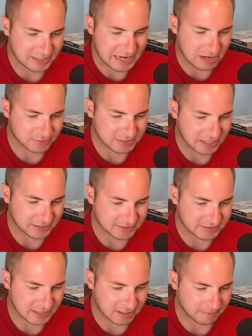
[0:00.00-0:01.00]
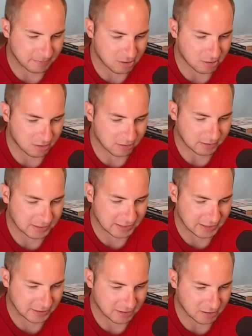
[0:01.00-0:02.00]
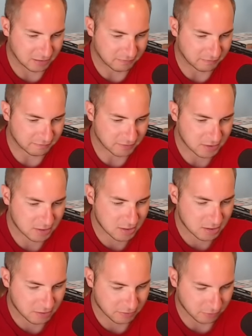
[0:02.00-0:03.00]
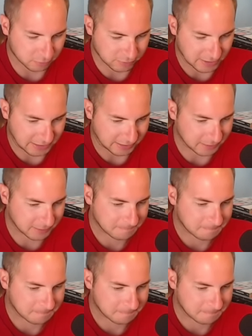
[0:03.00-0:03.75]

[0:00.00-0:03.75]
now is kind of set up our King of the Ring.